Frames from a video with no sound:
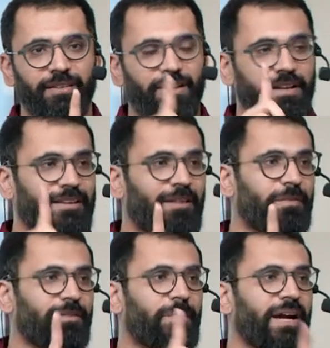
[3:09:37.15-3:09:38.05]
For
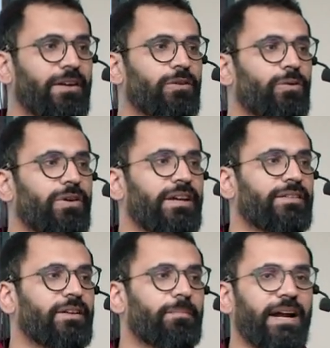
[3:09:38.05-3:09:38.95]
example, Brent crude
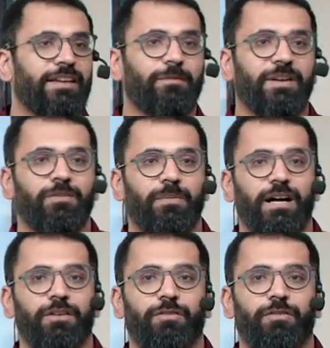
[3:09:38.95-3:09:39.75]
is the price benchmark